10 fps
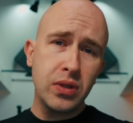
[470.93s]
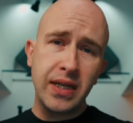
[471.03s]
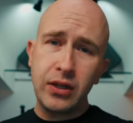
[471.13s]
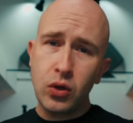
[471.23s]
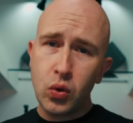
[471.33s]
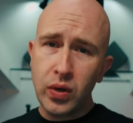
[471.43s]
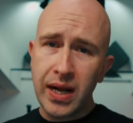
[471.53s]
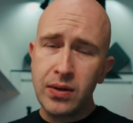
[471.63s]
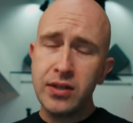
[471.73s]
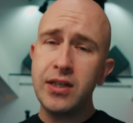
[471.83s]
in
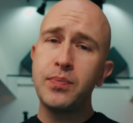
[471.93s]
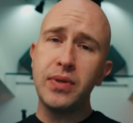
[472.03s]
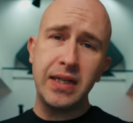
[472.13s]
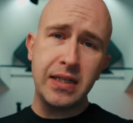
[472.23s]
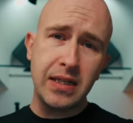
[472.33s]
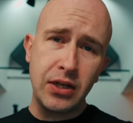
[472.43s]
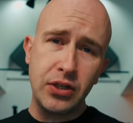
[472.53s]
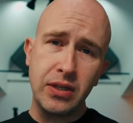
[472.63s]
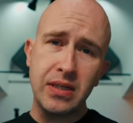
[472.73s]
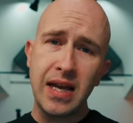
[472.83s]
courthouses, police
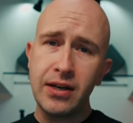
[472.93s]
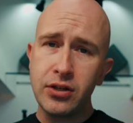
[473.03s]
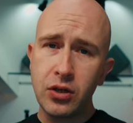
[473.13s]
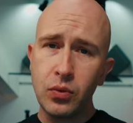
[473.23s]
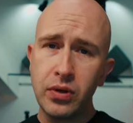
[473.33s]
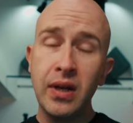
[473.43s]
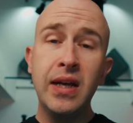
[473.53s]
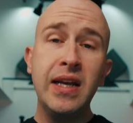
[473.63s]
stations, and so on.